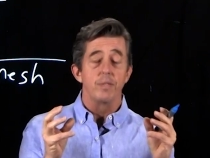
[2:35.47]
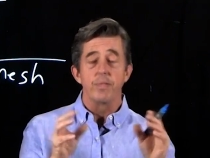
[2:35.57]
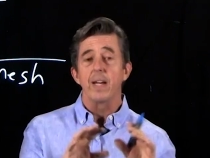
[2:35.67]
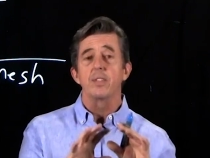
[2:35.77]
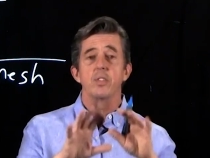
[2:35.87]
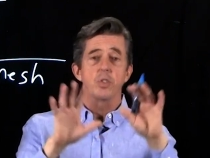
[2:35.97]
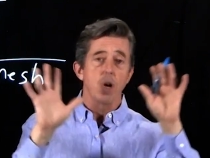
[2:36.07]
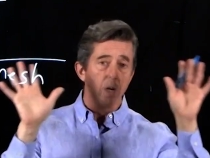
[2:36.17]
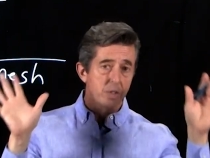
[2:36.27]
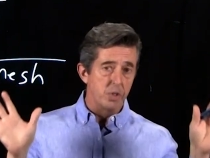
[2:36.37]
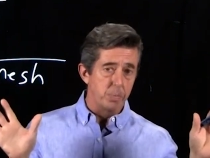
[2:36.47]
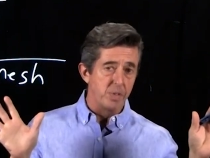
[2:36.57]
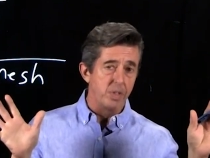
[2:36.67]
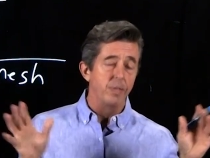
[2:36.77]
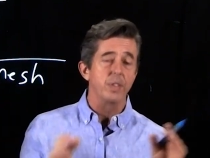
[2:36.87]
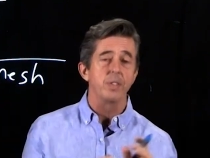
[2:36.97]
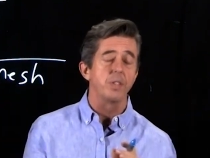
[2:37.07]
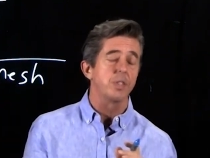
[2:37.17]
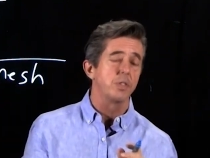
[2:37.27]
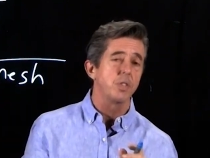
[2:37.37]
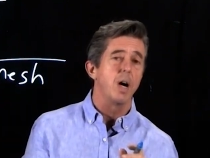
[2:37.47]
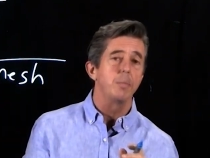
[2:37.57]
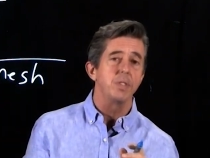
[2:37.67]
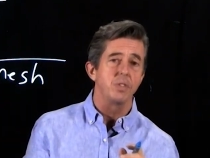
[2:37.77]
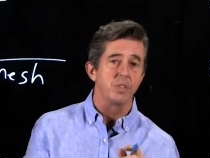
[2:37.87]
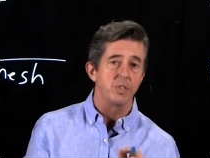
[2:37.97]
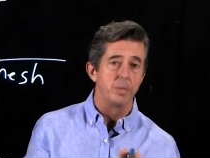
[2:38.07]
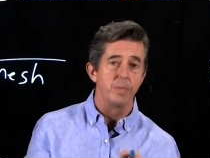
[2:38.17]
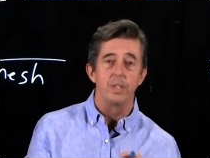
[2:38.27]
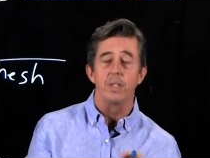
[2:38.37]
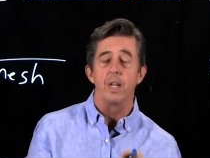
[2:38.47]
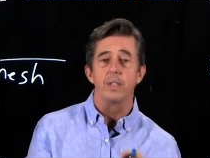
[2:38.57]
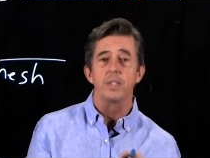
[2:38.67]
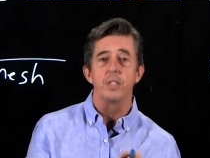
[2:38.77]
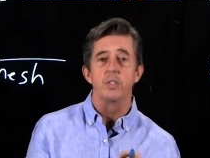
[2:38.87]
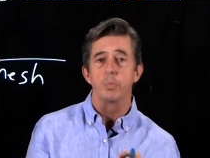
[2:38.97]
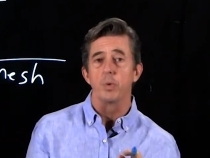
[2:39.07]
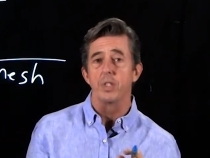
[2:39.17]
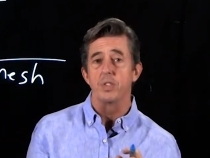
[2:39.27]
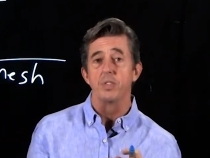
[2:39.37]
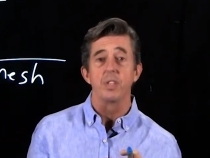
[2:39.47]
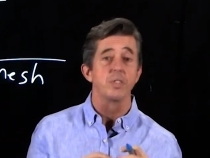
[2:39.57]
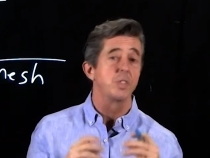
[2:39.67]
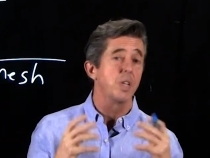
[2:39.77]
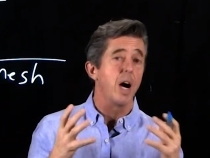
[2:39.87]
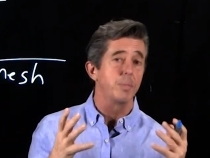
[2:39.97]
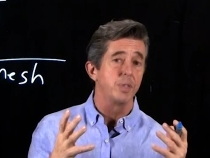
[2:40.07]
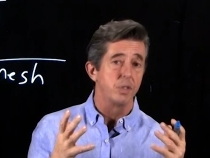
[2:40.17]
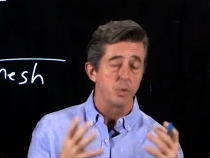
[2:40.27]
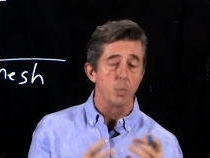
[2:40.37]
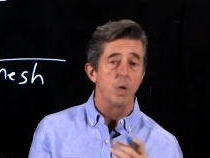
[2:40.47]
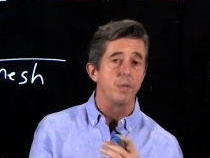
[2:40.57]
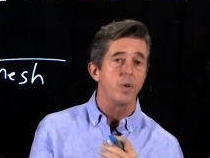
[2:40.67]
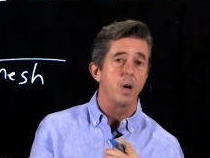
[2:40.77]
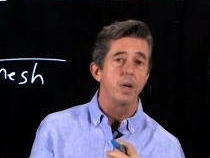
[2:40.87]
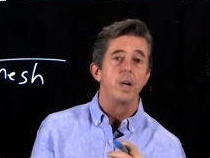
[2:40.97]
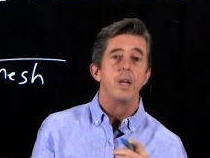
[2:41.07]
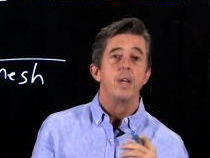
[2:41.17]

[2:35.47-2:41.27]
In fact, this talk is specific to the Casambi system that LED Inspirations has adopted as one of our